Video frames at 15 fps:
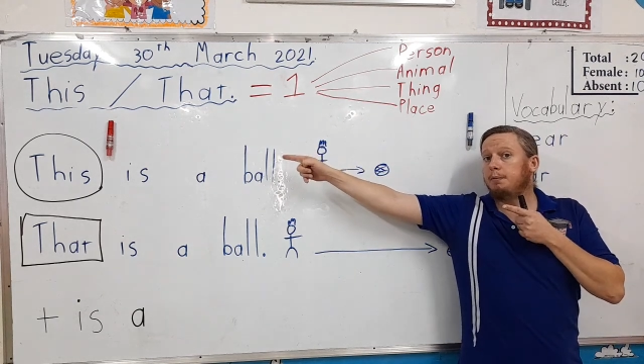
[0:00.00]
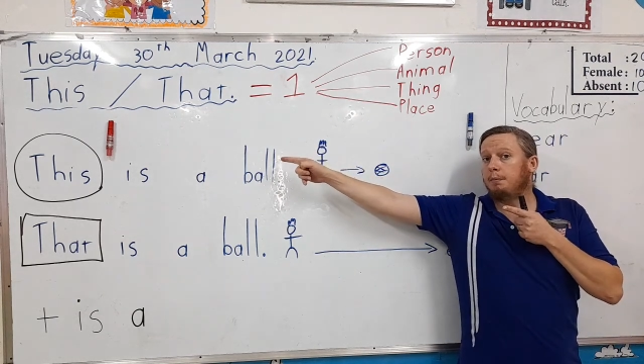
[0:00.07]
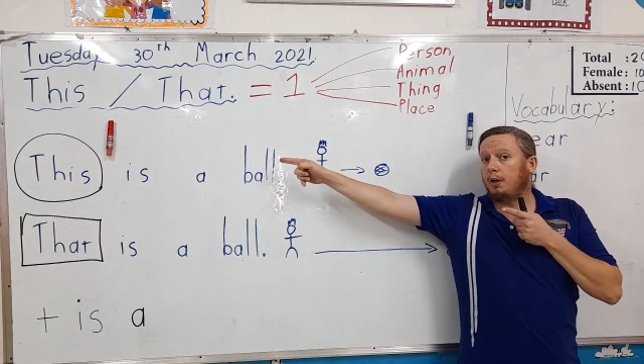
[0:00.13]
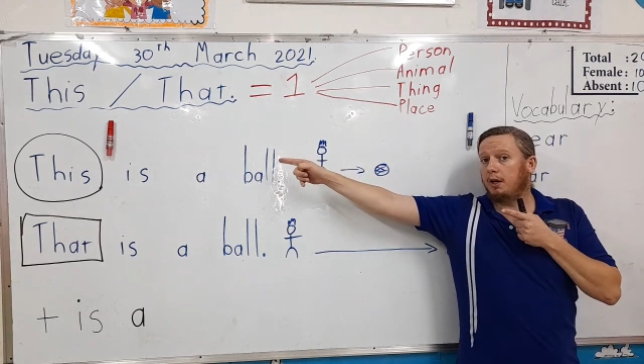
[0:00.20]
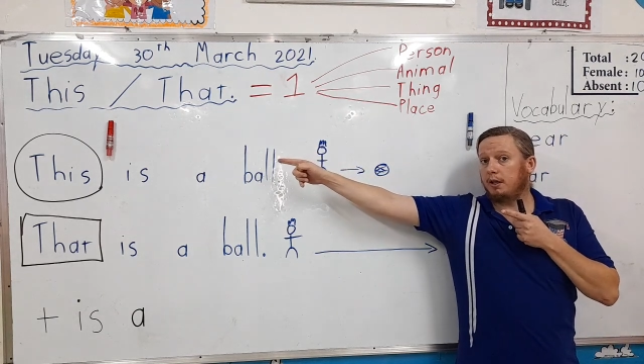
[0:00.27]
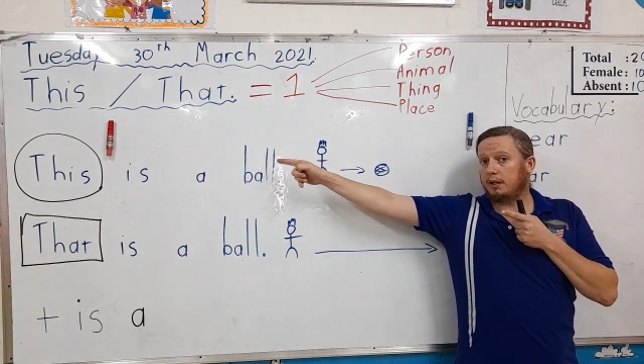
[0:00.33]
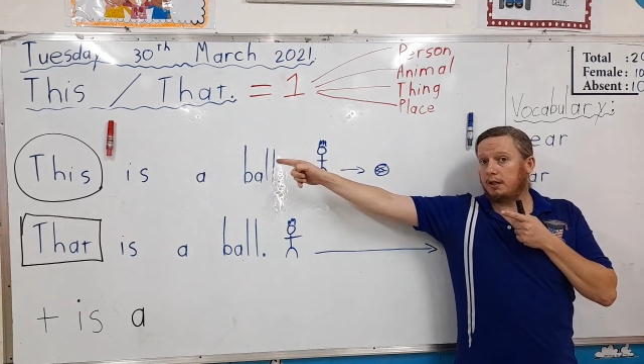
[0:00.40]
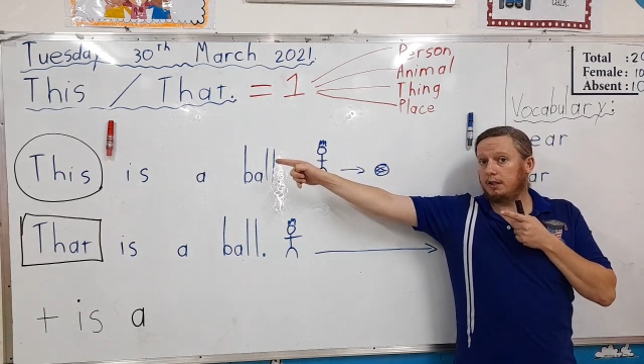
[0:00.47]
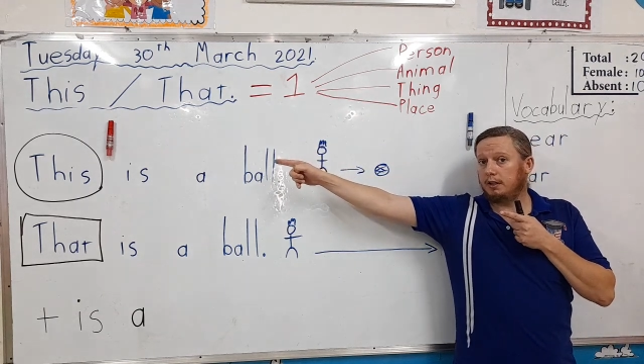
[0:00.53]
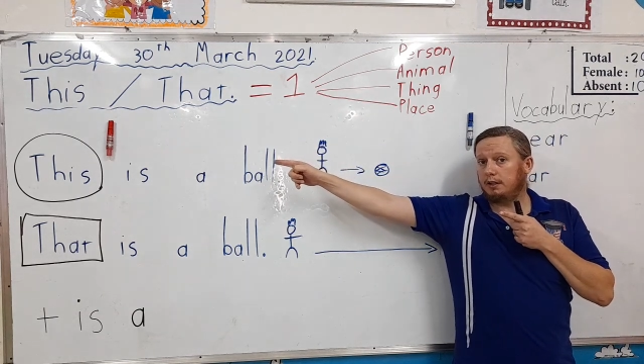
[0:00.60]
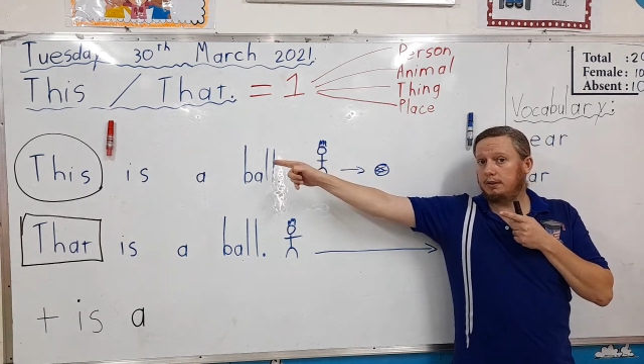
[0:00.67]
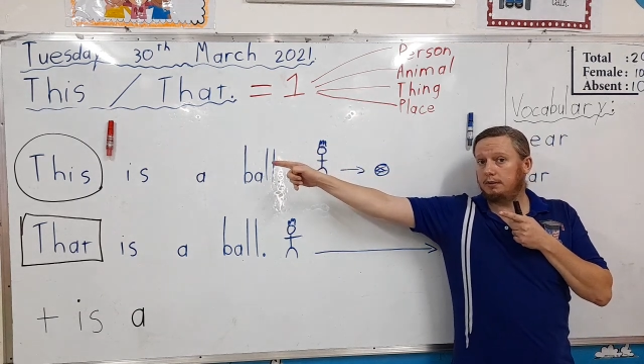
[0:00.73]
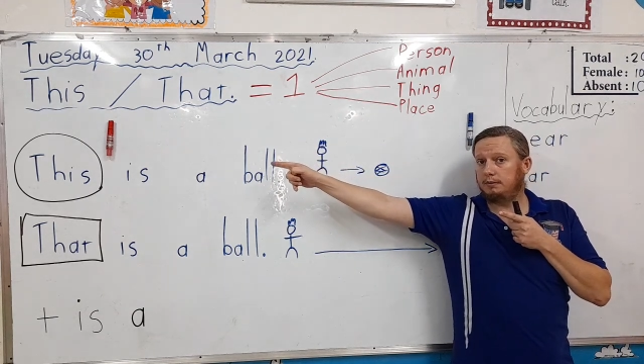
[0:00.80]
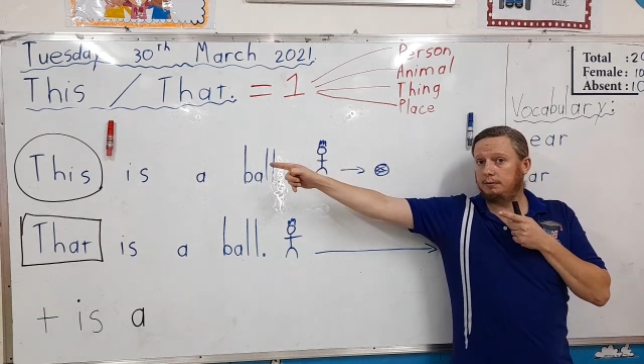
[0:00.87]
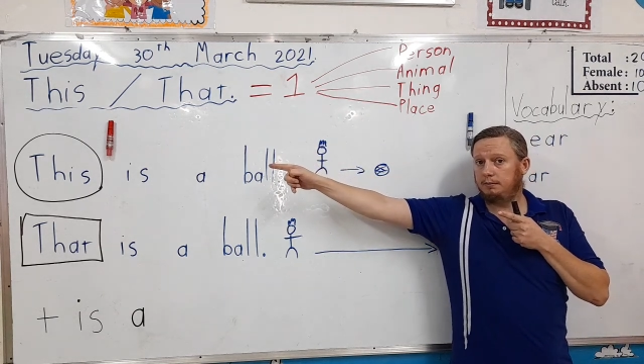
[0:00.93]
marker.
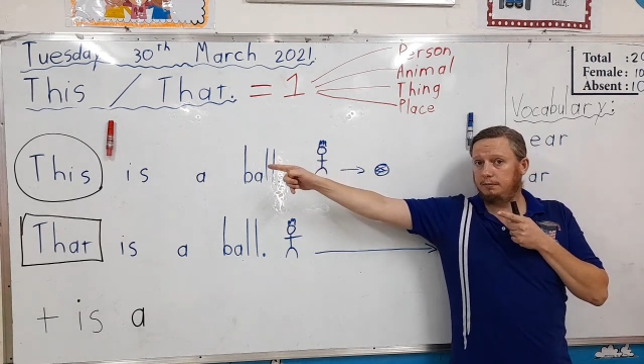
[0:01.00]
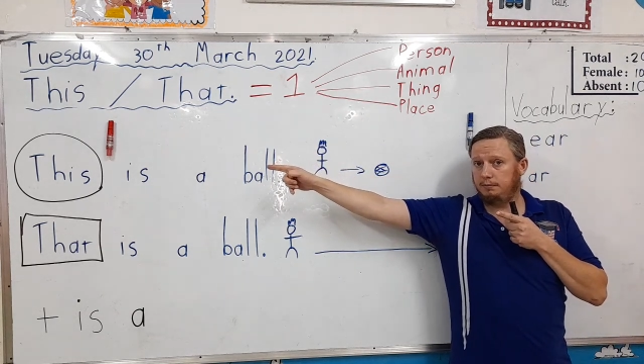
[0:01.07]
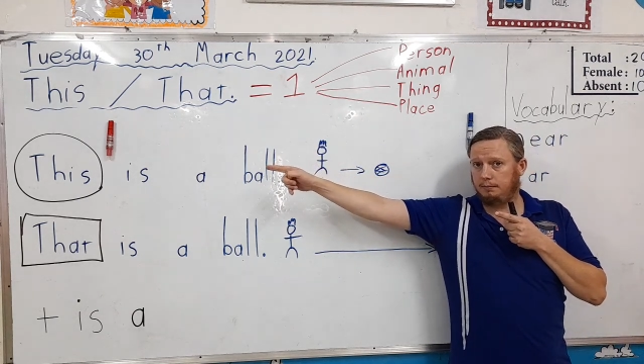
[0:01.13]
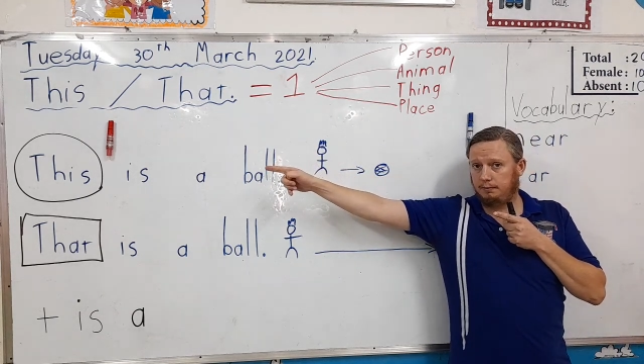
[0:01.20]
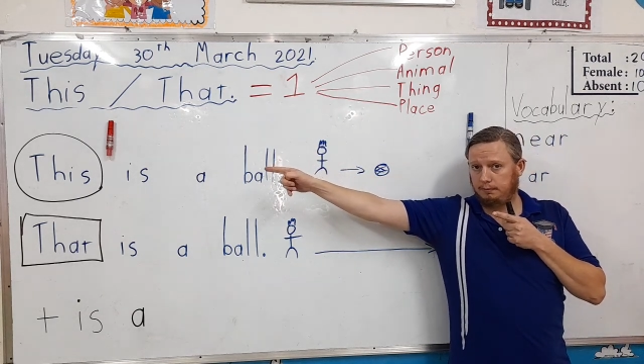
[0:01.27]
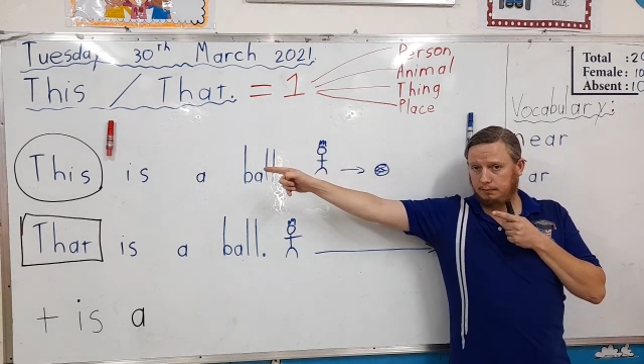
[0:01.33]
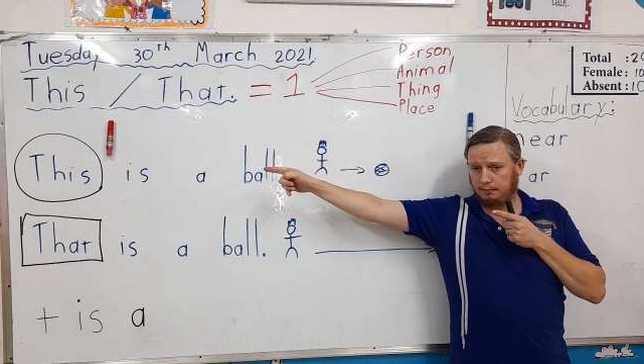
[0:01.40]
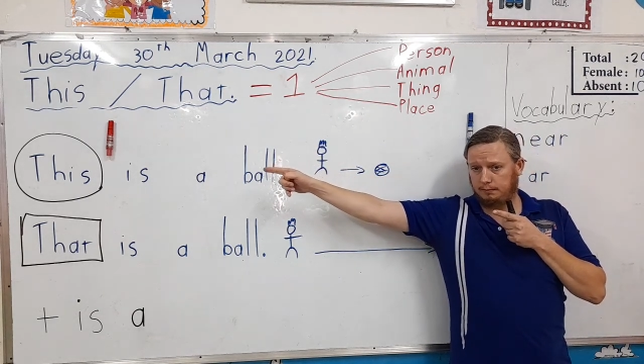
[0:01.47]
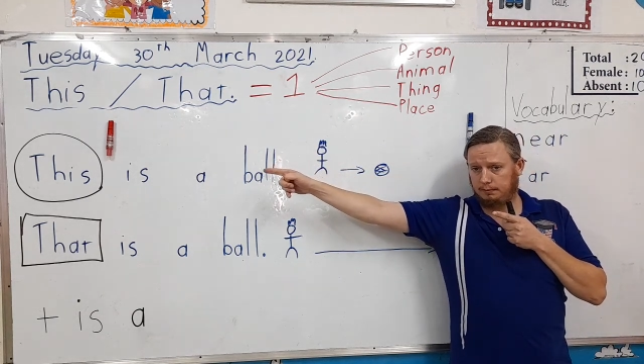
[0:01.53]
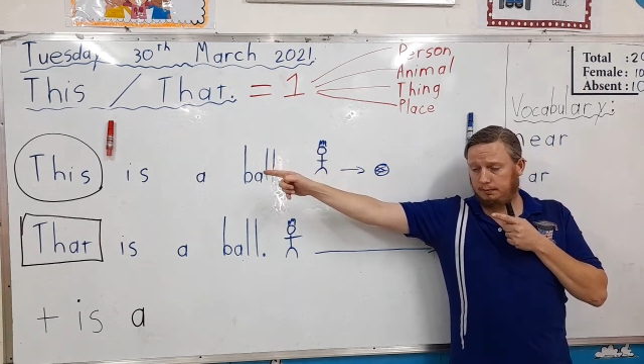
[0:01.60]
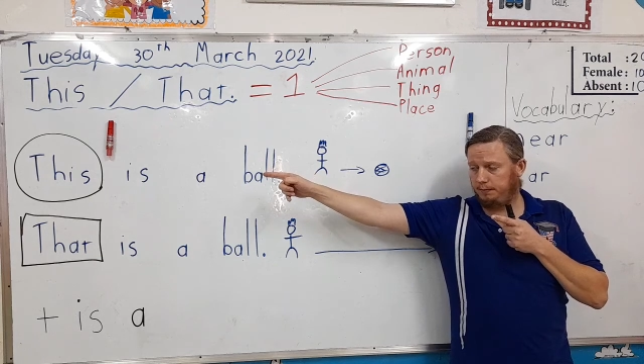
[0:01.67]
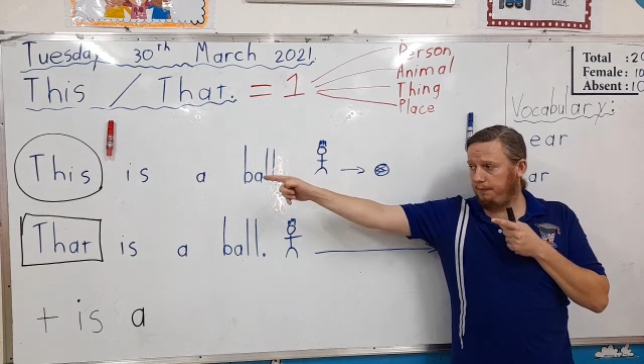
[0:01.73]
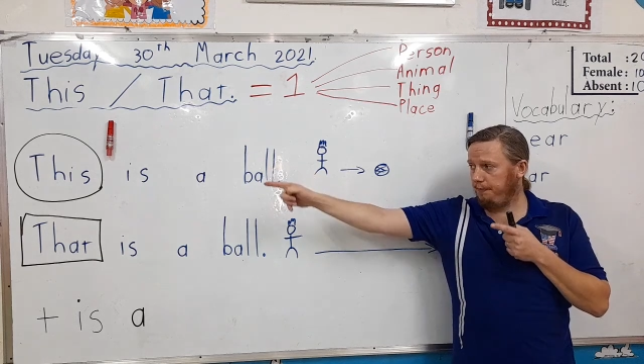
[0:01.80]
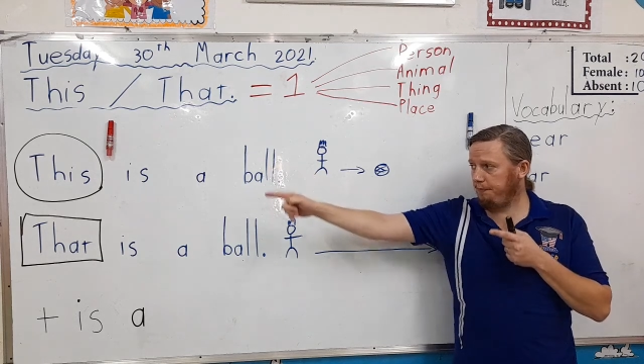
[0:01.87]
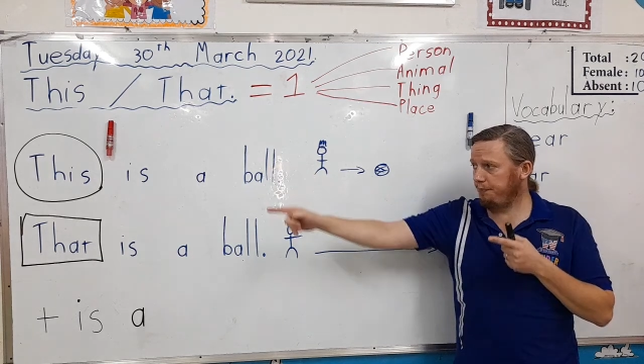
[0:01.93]

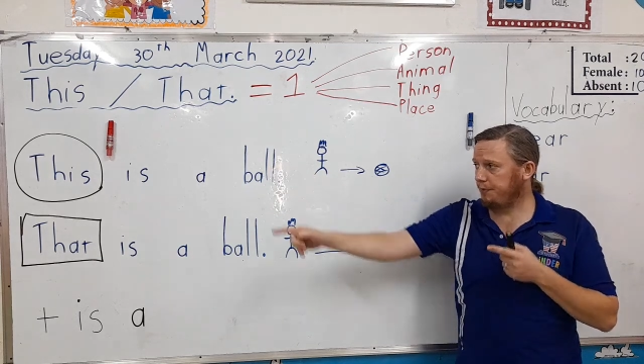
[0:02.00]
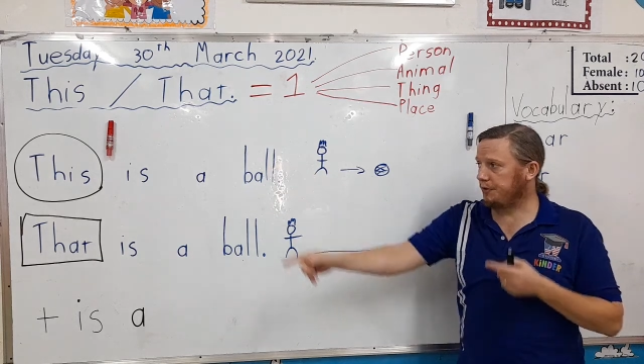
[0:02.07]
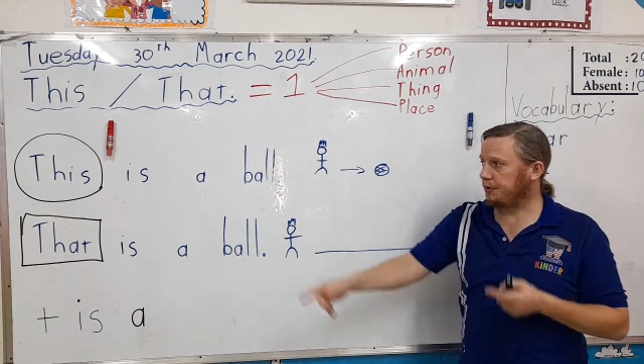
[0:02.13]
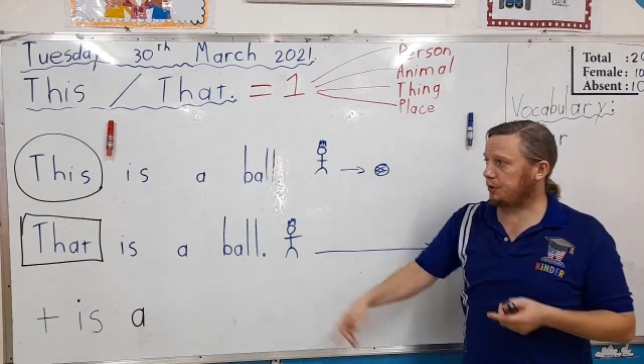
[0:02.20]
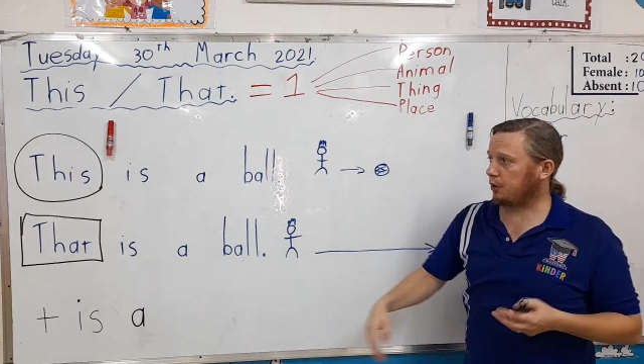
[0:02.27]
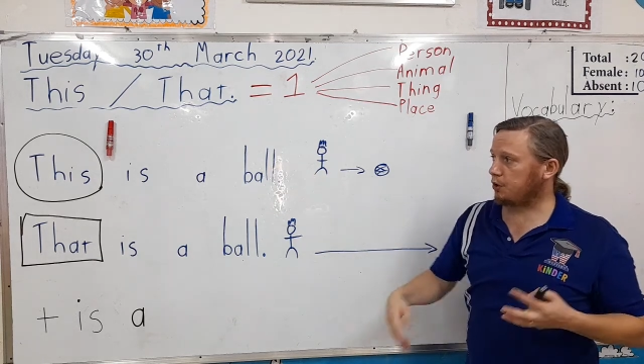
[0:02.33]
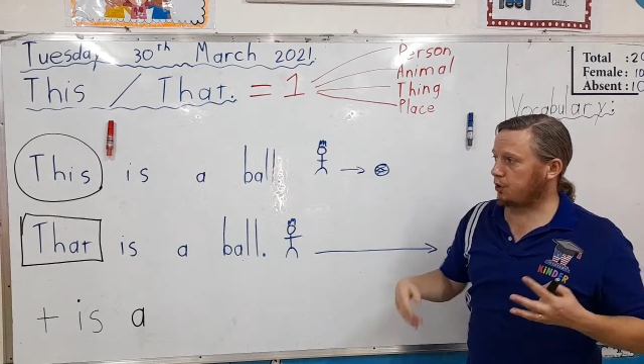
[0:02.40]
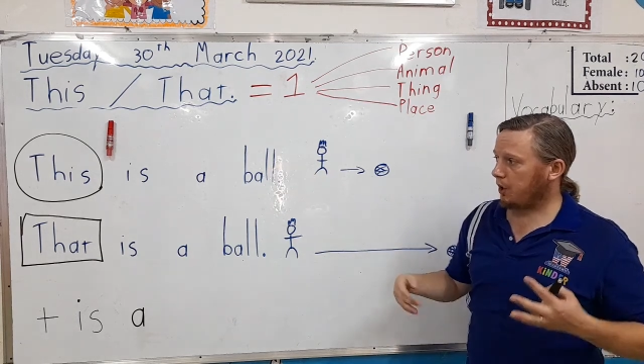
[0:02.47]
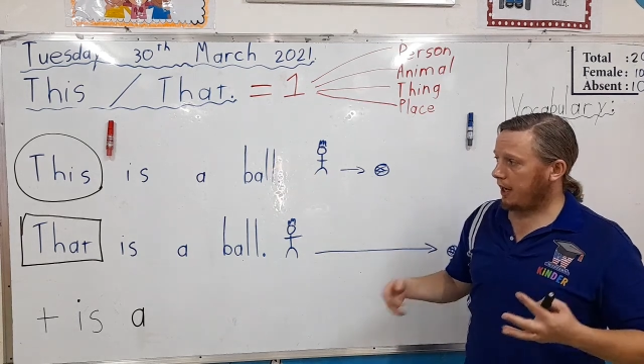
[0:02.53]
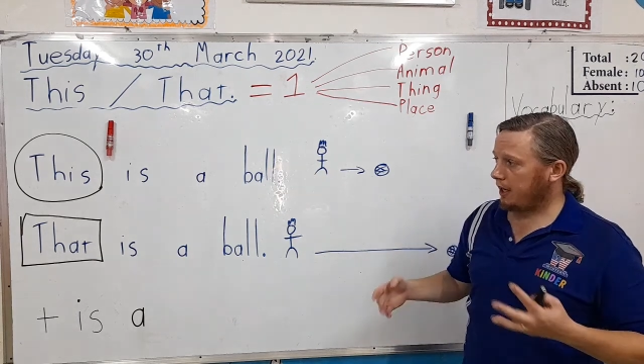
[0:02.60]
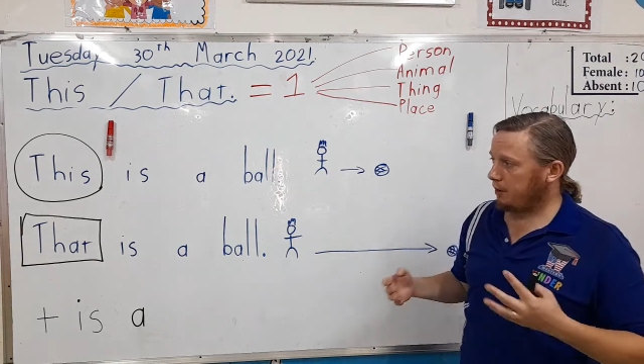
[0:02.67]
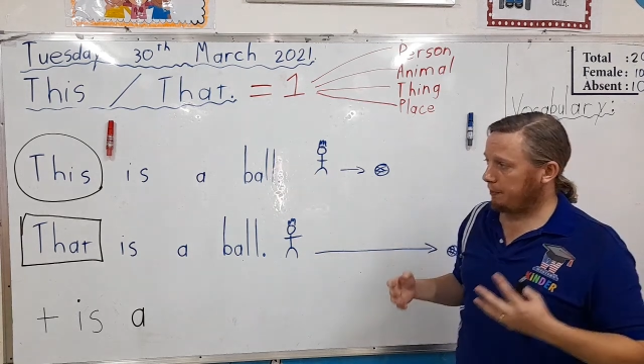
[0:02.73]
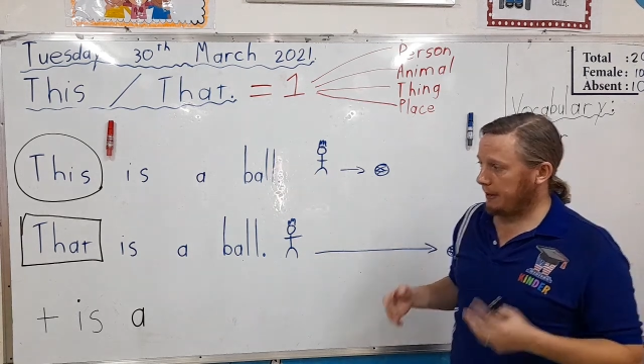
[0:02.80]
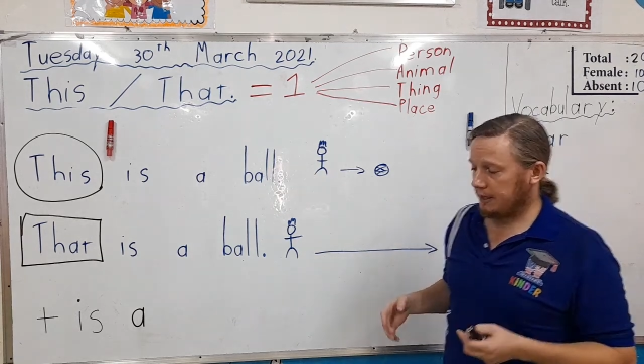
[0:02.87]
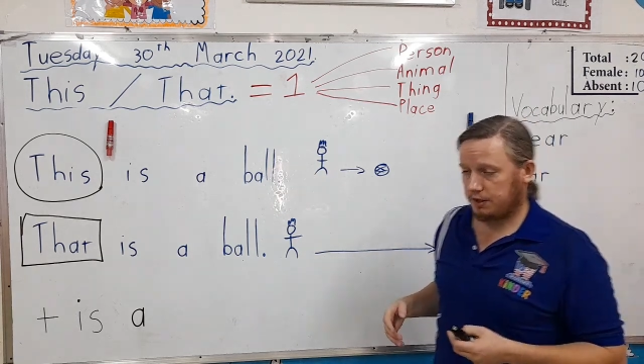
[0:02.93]
So try
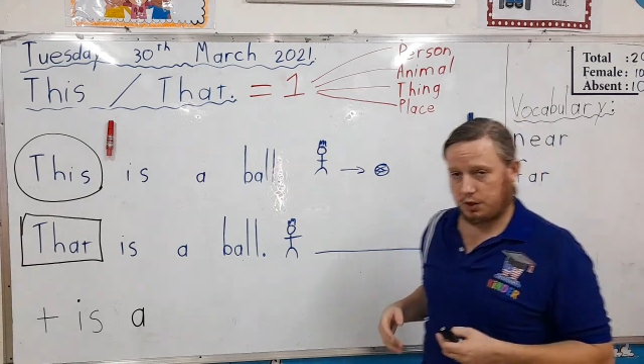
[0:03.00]
your best